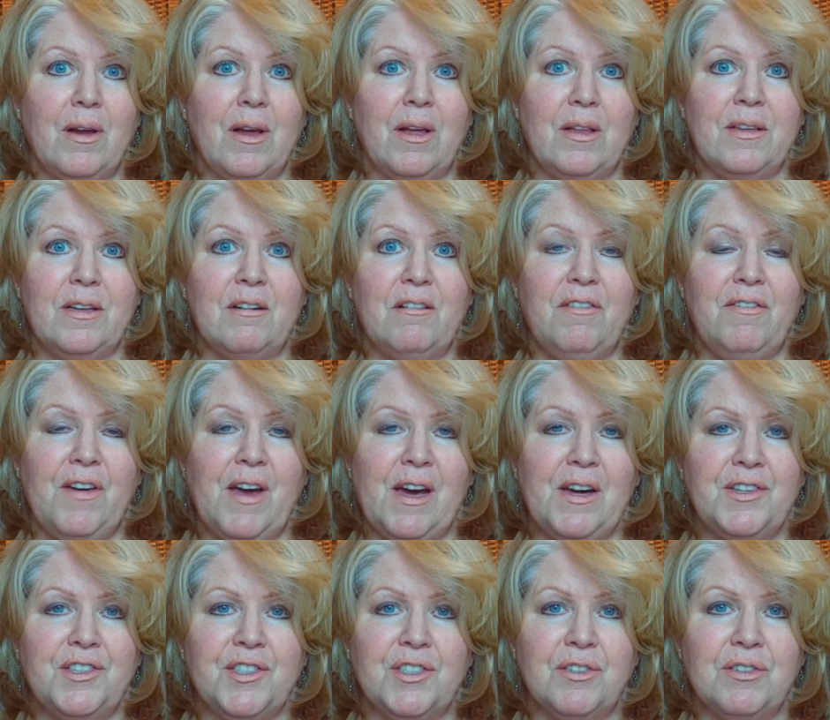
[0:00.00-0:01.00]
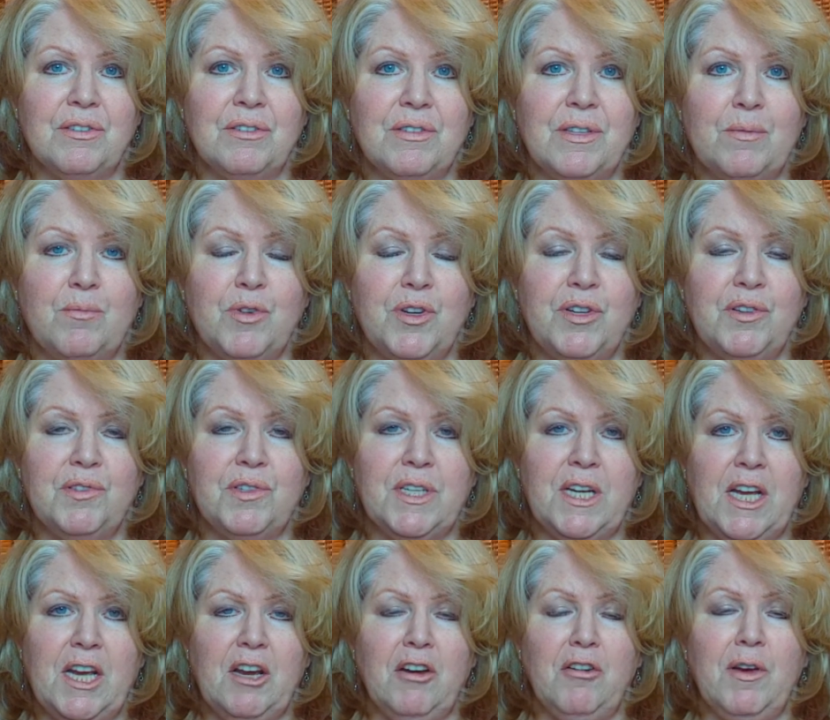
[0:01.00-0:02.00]
a little faster than we're used to
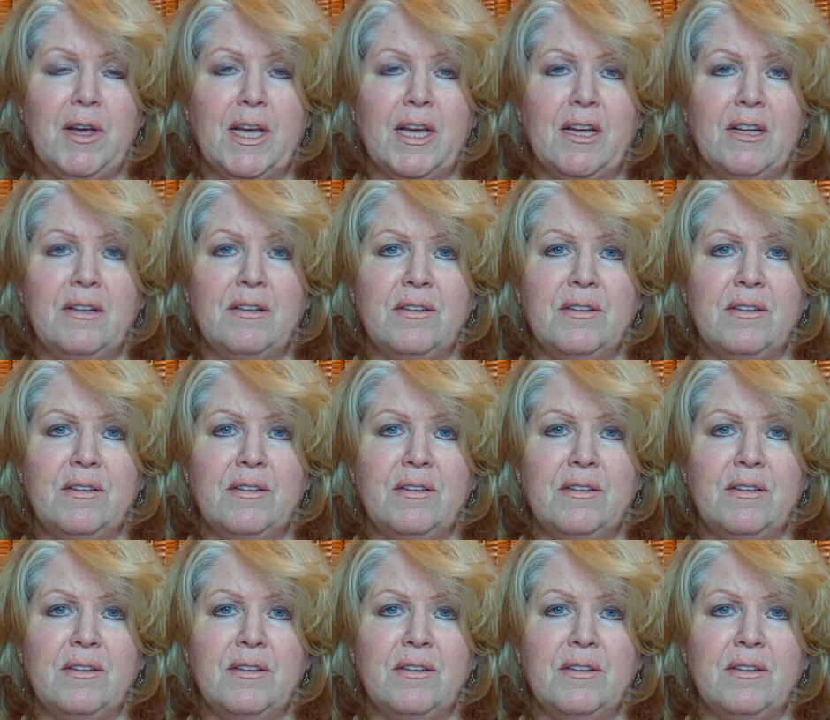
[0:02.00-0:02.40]
hearing it.